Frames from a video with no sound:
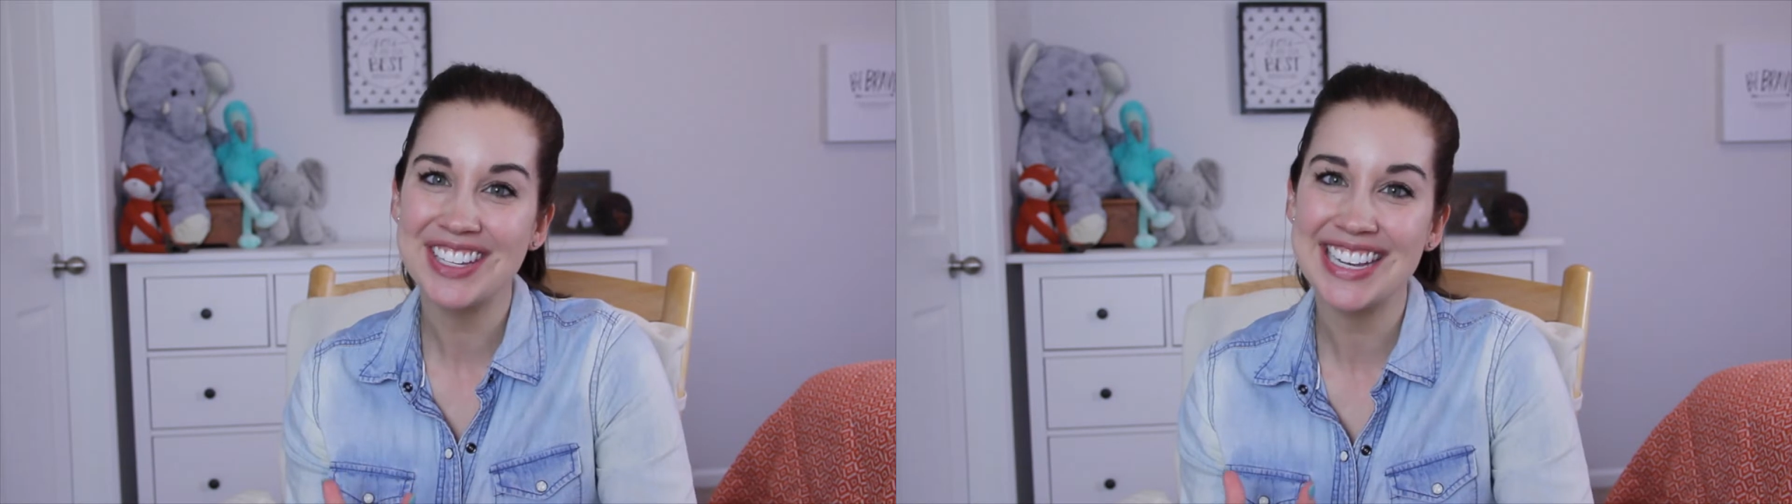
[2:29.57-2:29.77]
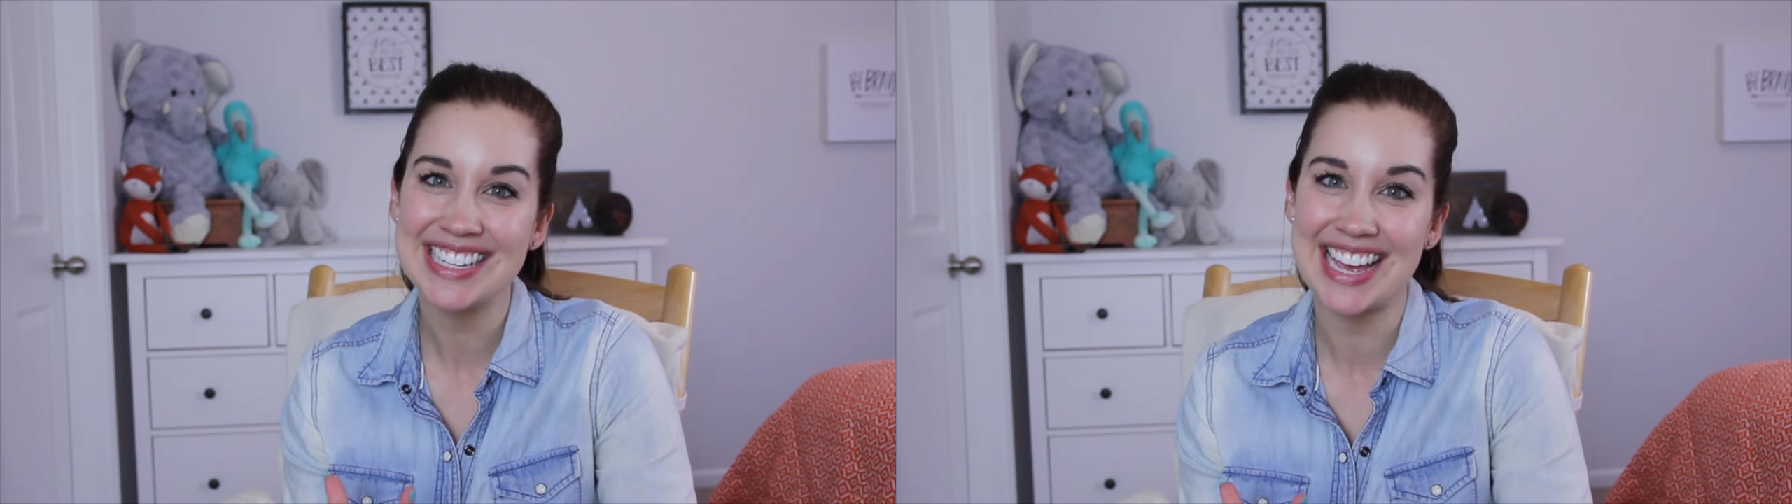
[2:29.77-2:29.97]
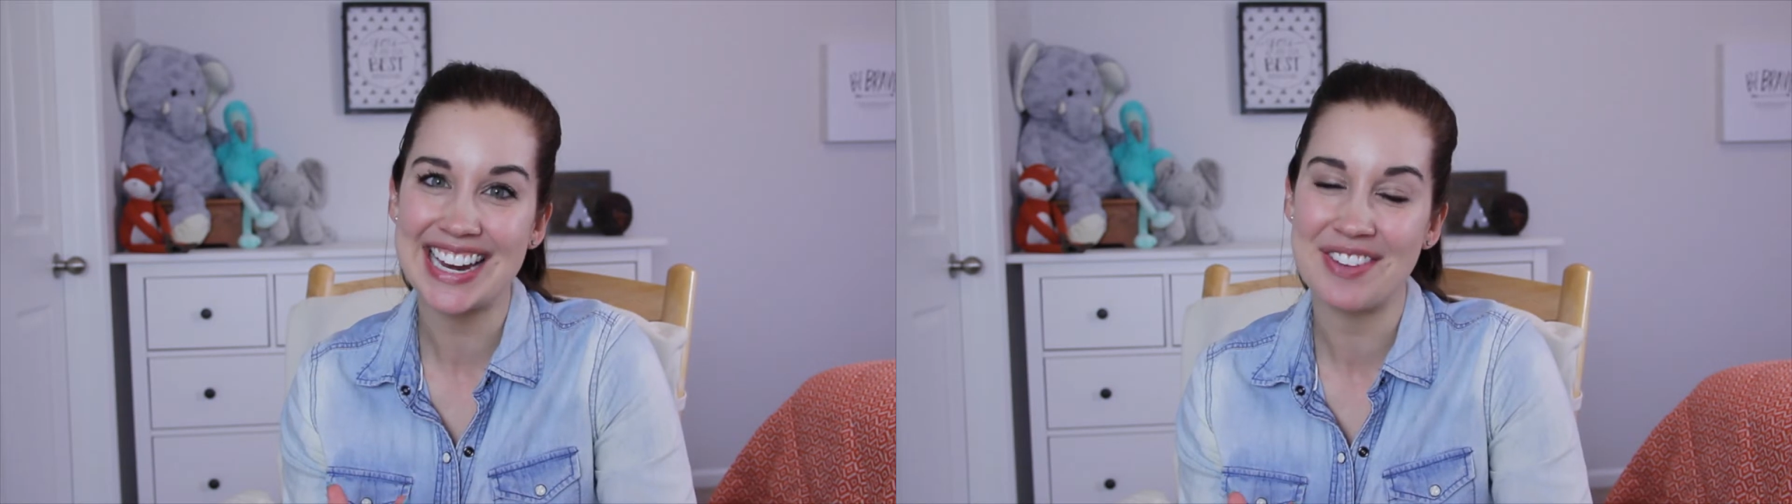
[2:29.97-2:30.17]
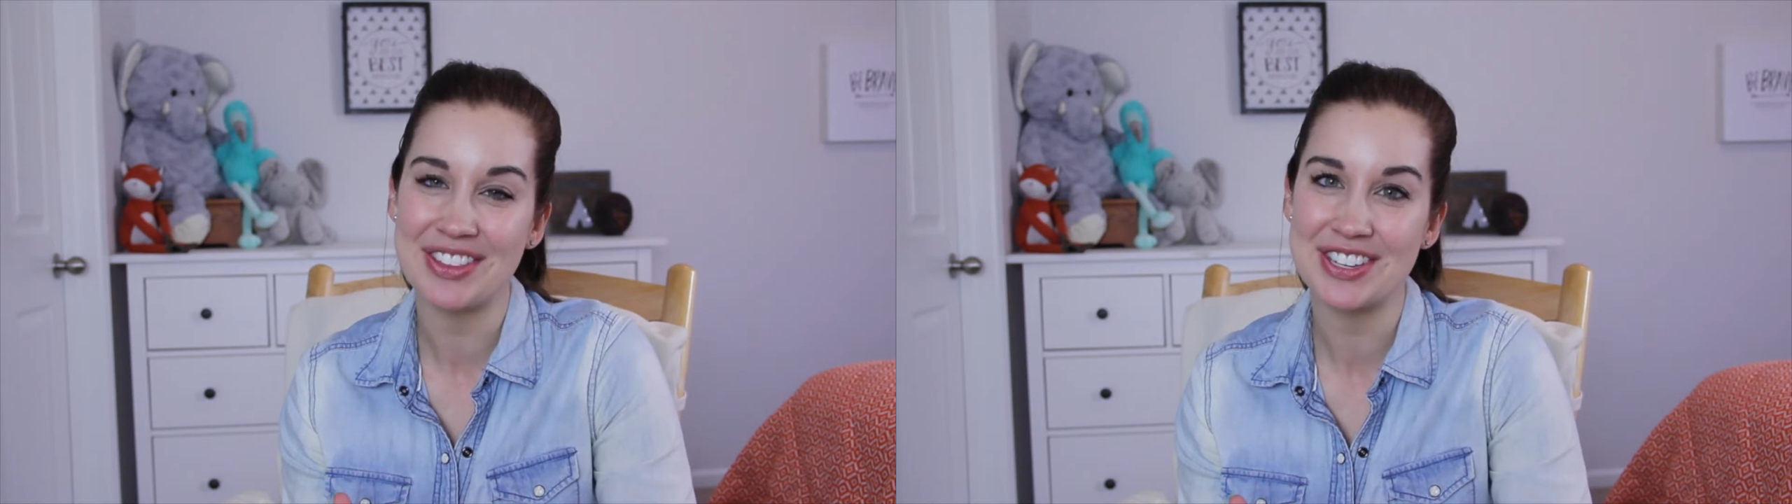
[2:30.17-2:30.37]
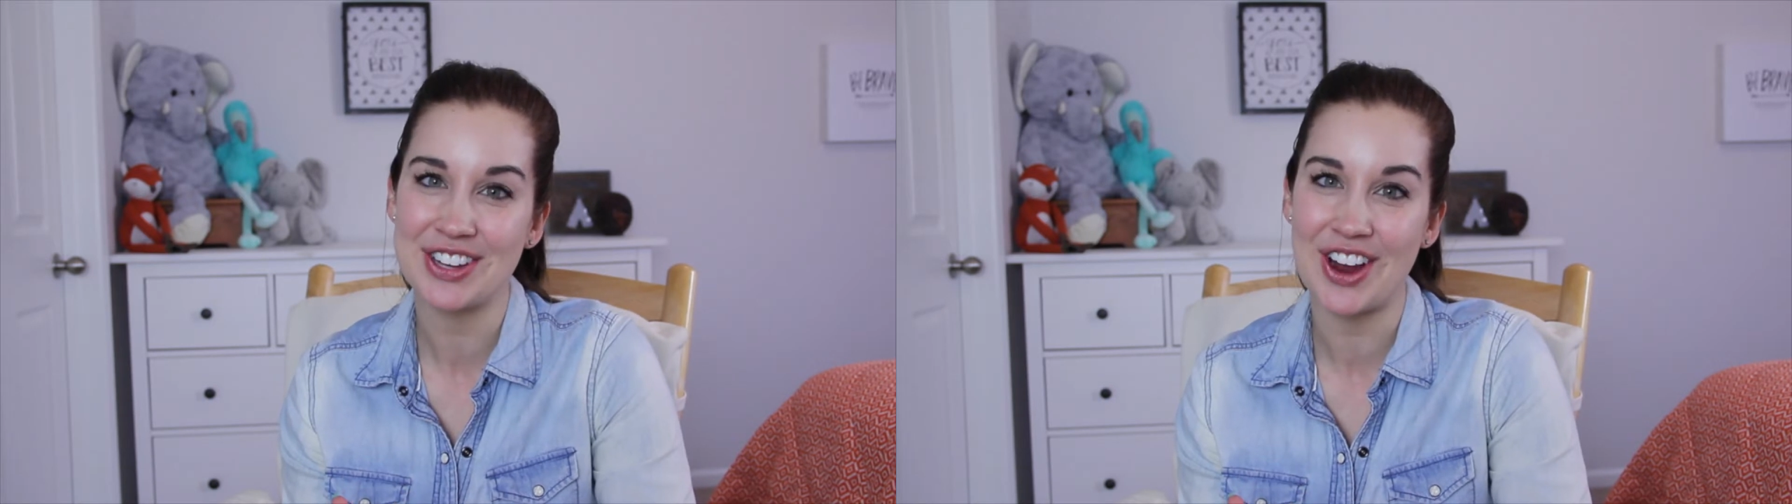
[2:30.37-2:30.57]
really exciting
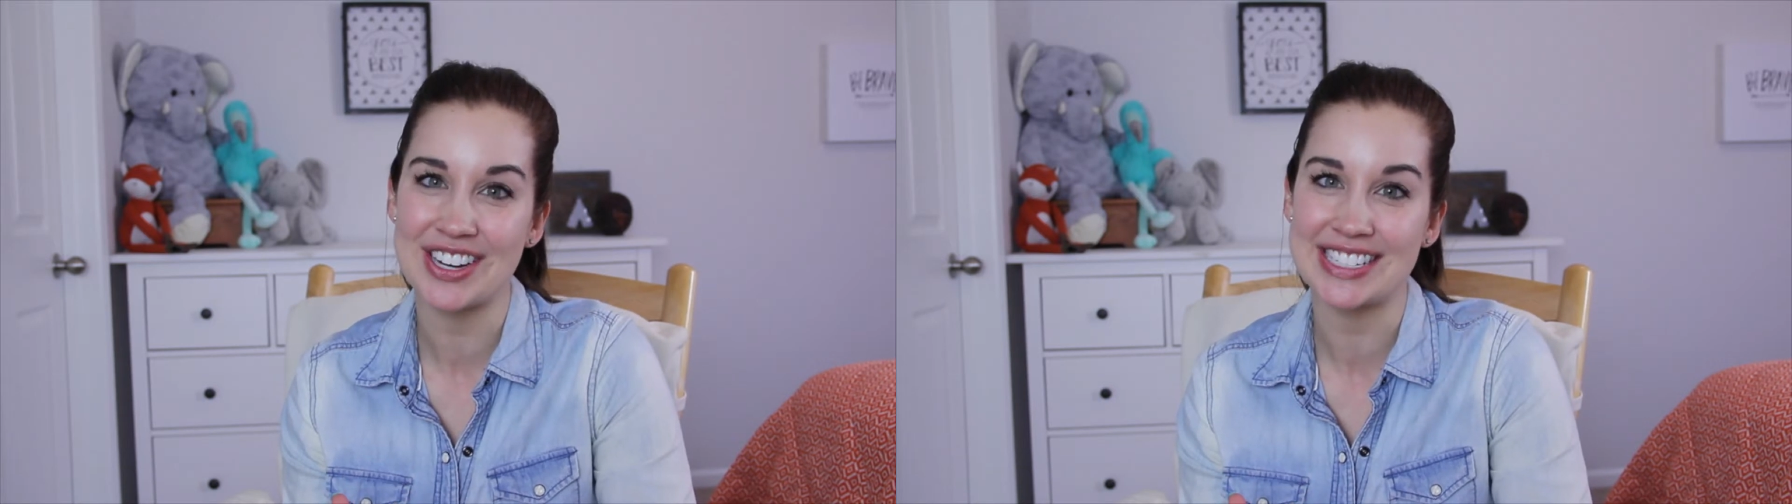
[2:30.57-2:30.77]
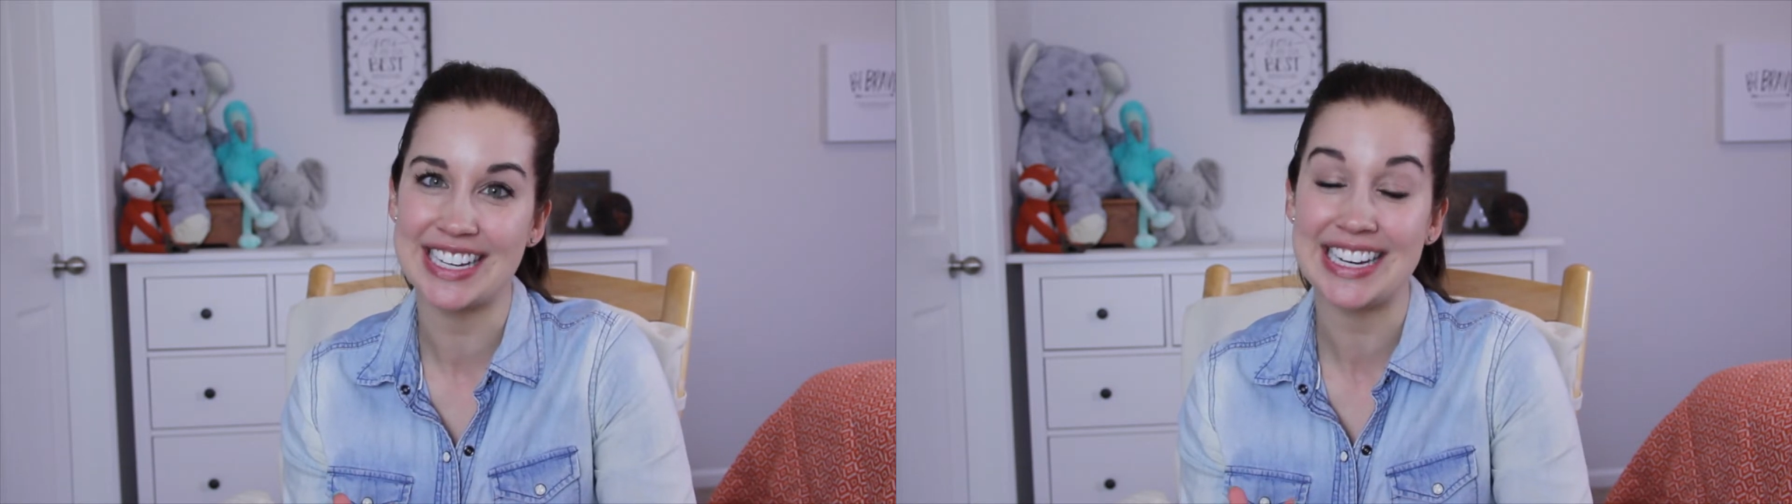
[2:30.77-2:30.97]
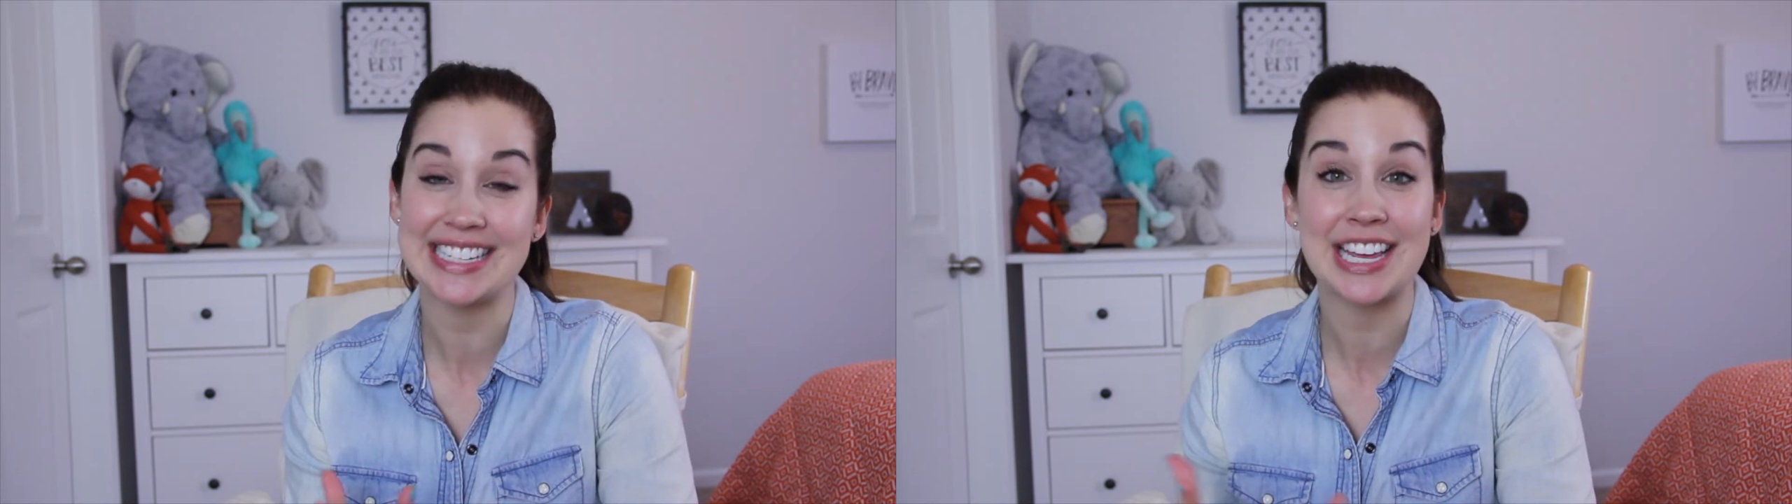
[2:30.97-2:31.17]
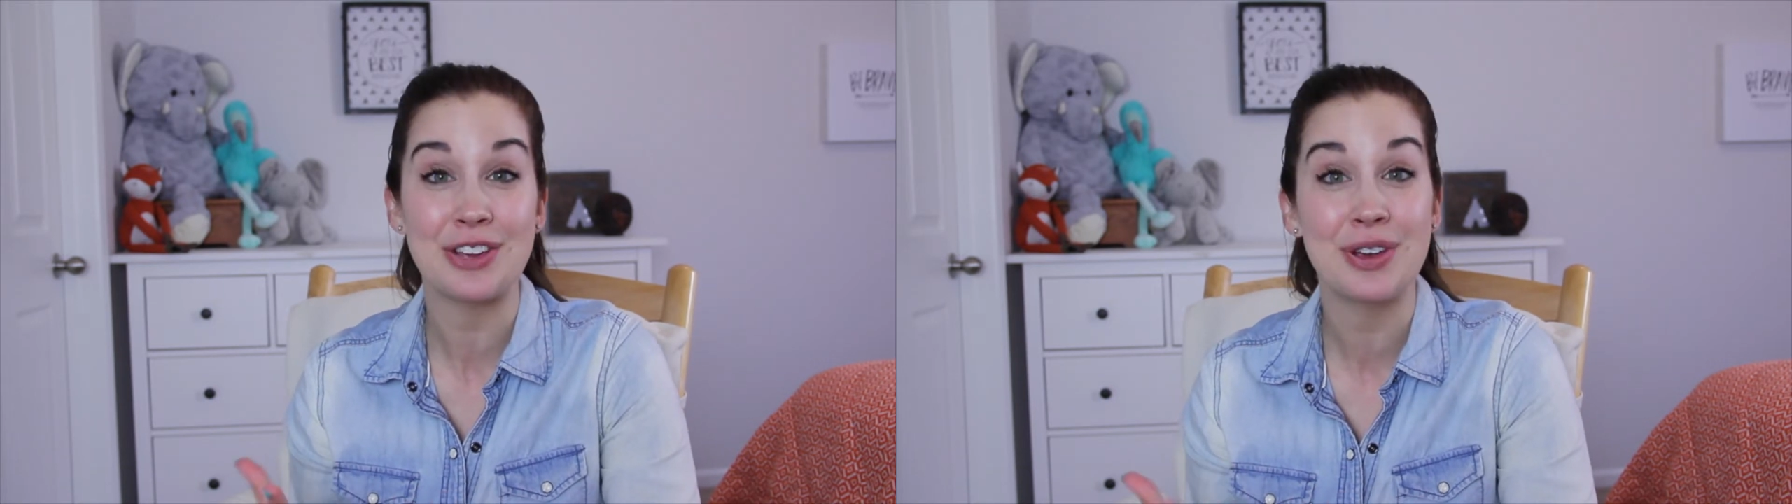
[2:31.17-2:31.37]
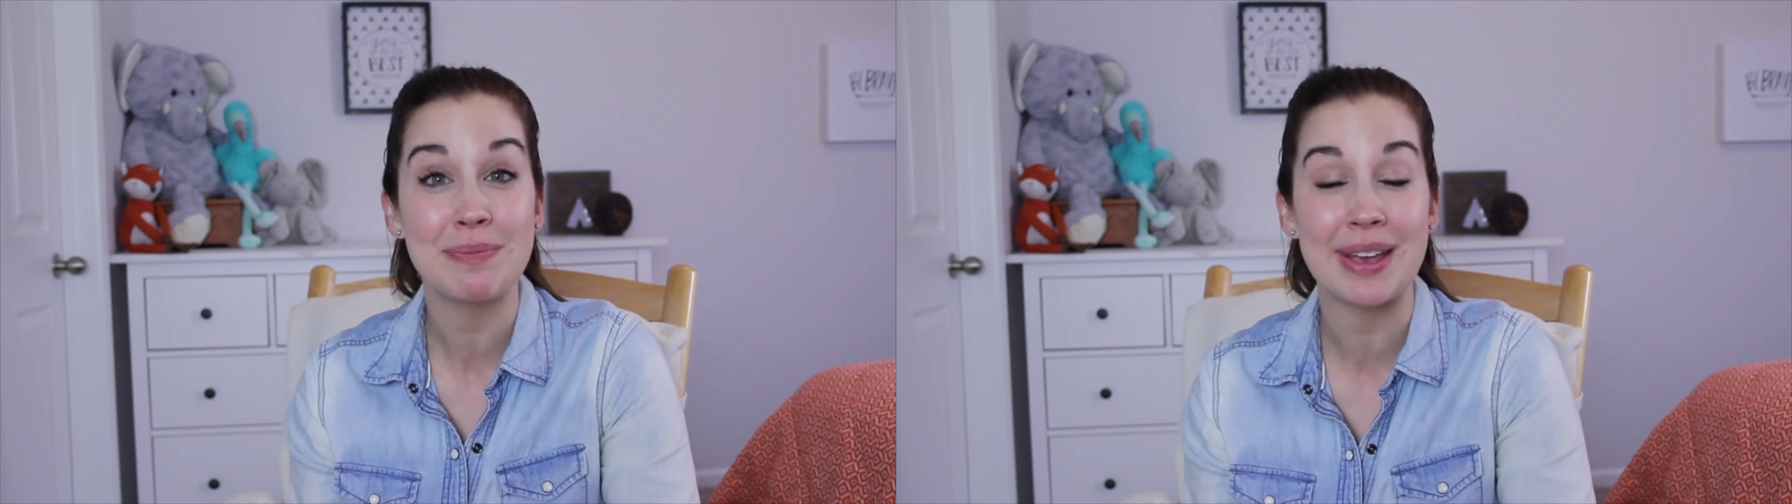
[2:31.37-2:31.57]
about this car seat is that
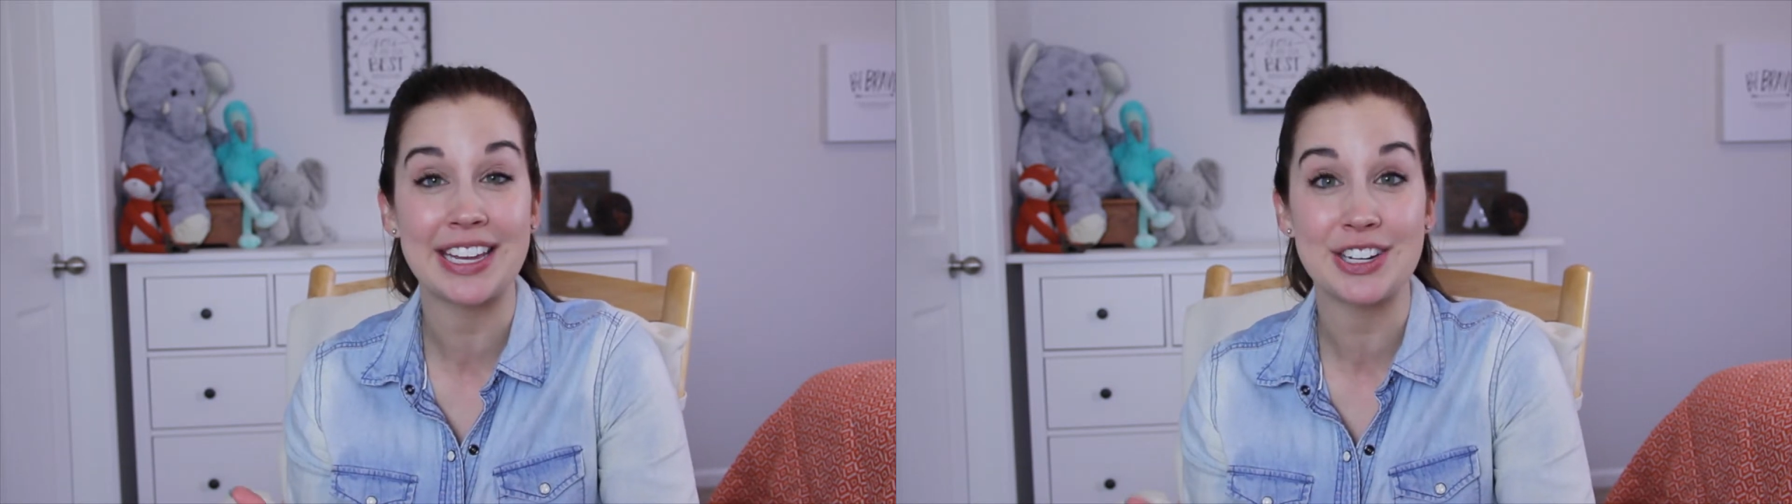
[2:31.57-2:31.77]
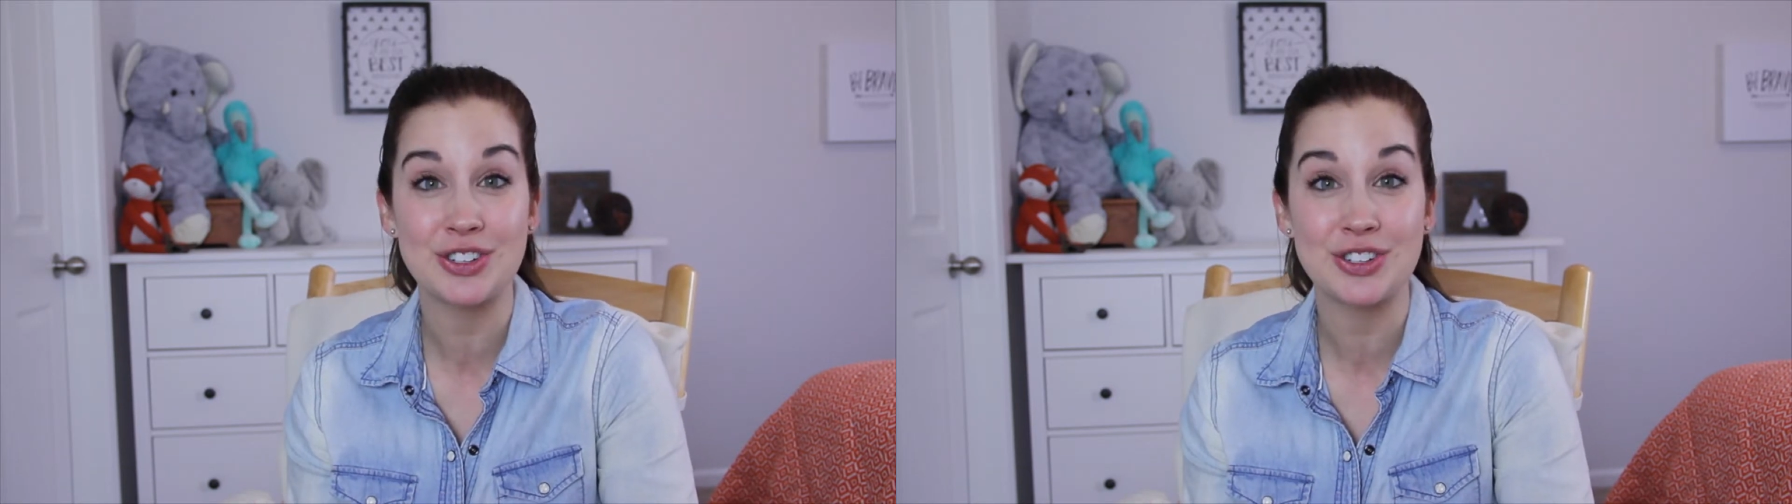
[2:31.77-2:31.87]
you can make it a